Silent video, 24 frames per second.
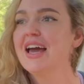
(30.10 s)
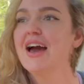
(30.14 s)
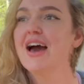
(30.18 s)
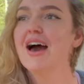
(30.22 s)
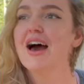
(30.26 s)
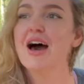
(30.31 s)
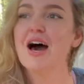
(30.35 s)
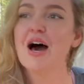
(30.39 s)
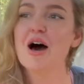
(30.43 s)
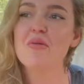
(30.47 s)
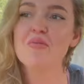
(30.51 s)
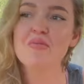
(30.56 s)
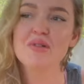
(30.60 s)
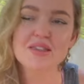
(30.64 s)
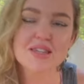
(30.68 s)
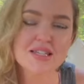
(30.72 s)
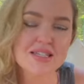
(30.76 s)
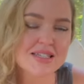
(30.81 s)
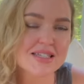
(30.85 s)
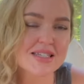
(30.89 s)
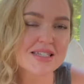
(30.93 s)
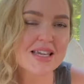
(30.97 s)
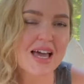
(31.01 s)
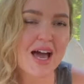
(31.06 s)
But
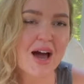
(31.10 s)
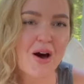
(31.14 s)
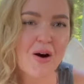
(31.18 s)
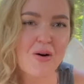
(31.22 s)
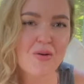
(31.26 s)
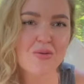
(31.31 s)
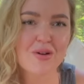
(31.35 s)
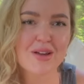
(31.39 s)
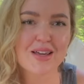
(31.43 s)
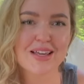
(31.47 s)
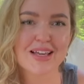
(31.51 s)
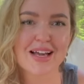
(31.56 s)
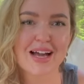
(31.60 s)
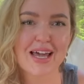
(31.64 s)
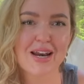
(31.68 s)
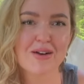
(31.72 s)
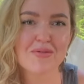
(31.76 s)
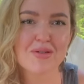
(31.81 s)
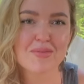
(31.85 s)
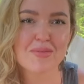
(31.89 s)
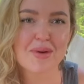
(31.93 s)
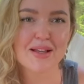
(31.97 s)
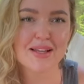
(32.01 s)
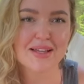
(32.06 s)
this is how we can kind of
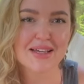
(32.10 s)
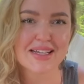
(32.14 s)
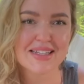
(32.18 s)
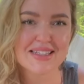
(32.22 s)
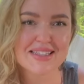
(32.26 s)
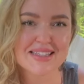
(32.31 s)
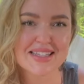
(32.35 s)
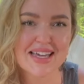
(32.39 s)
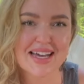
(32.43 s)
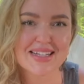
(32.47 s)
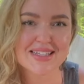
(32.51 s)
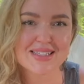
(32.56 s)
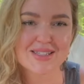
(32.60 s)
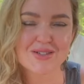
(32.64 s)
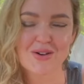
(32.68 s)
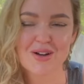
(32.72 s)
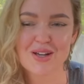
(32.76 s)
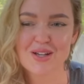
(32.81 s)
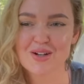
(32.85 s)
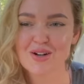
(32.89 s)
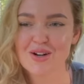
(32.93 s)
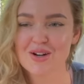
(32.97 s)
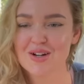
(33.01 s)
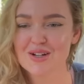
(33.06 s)
rebel against that. So I
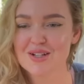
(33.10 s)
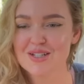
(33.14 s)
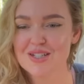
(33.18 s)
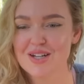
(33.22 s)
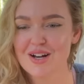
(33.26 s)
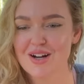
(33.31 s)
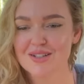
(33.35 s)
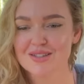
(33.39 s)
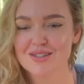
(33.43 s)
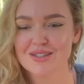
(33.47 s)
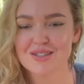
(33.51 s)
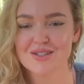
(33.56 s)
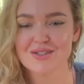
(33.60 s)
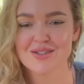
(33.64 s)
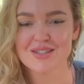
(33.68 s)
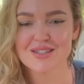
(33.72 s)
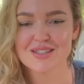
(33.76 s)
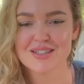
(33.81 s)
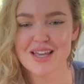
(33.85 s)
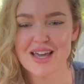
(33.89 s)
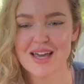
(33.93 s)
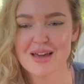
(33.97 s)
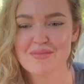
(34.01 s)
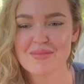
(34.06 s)
encourage y'all to do the
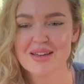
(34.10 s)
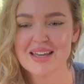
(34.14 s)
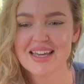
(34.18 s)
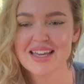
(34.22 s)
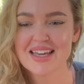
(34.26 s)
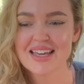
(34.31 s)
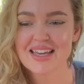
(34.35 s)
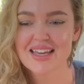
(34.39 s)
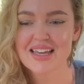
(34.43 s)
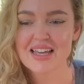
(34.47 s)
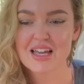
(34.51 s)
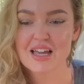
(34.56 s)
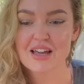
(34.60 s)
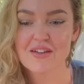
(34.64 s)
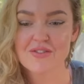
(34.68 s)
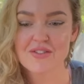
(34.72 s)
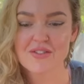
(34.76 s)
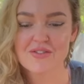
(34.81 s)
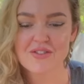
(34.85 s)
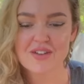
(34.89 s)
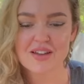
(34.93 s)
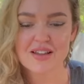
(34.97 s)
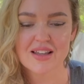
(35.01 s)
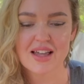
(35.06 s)
same if you
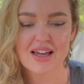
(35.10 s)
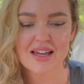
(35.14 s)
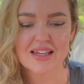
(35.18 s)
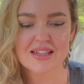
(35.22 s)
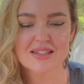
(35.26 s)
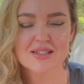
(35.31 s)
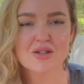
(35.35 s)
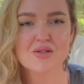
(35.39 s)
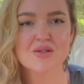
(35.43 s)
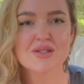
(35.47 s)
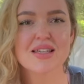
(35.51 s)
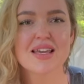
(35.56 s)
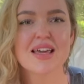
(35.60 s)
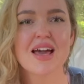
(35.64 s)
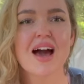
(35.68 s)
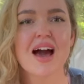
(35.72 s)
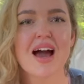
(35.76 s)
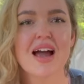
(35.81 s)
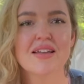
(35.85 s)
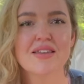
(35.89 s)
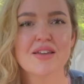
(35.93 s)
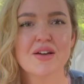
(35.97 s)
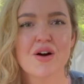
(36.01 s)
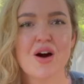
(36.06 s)
feel like it. So say
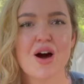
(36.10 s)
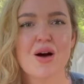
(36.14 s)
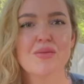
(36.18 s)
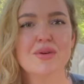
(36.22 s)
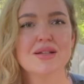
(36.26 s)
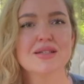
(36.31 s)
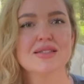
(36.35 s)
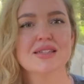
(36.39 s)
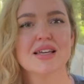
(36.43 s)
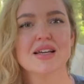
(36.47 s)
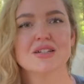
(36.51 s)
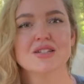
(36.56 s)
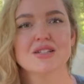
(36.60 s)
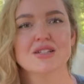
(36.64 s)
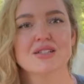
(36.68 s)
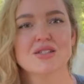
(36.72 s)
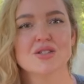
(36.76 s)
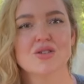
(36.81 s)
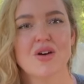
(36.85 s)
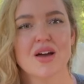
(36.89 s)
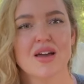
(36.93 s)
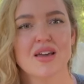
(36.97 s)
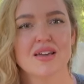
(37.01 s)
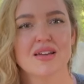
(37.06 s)
hi in the comments section
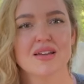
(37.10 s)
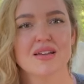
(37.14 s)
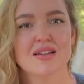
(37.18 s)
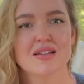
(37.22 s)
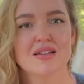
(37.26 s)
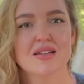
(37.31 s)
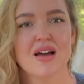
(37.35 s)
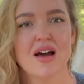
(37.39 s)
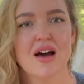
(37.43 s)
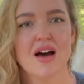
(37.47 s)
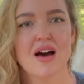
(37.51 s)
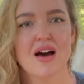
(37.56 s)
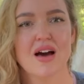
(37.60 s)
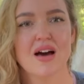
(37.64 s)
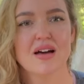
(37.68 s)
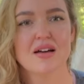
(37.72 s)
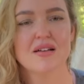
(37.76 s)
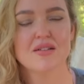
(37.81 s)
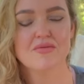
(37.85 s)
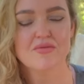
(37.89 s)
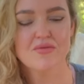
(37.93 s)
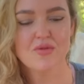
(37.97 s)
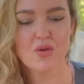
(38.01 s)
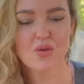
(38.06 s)
so I can
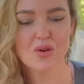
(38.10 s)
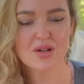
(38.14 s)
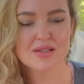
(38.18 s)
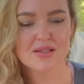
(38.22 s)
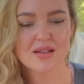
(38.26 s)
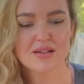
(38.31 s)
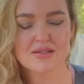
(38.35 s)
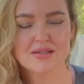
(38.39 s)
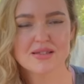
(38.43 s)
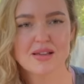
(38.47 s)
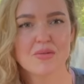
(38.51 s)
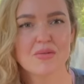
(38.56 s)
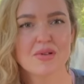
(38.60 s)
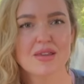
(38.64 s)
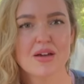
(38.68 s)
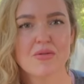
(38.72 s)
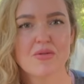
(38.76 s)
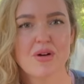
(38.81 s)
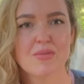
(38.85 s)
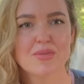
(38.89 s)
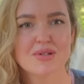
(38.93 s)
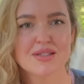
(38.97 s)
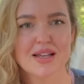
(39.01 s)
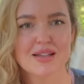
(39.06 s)
focus on something that
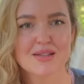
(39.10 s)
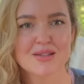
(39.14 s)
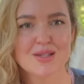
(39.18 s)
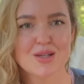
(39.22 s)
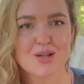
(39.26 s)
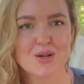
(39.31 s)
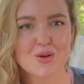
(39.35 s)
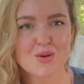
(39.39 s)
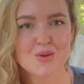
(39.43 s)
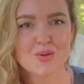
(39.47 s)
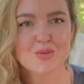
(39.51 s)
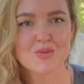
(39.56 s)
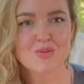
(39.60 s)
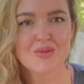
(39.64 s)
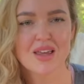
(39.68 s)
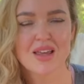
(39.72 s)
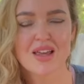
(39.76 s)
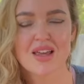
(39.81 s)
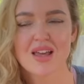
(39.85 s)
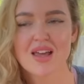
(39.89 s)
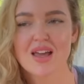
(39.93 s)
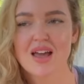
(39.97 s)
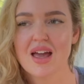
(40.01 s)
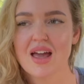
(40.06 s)
represents you.
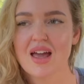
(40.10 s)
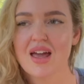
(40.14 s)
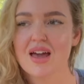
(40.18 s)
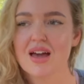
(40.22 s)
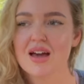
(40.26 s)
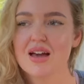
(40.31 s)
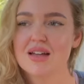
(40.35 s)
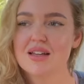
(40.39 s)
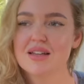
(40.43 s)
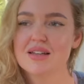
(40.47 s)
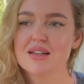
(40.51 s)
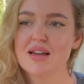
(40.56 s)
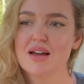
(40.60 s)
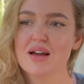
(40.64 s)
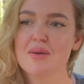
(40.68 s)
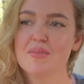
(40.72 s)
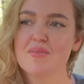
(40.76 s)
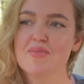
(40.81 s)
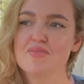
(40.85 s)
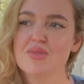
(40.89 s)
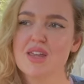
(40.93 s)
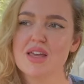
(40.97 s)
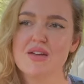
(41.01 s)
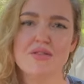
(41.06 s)
And
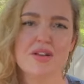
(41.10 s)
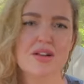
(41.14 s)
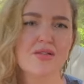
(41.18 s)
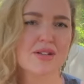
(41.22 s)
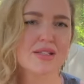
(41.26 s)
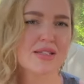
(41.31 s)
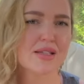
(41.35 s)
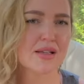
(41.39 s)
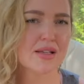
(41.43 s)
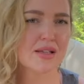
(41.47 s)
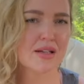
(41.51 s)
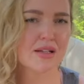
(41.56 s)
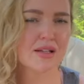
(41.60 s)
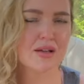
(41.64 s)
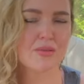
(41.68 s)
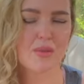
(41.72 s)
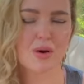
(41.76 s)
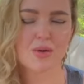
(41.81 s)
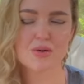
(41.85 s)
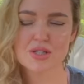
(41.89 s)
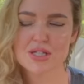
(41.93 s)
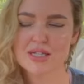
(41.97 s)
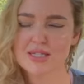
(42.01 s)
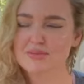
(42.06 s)
even if it's a little
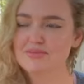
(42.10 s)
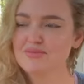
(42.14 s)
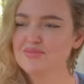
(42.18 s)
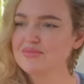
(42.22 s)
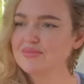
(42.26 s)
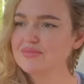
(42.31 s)
emoji.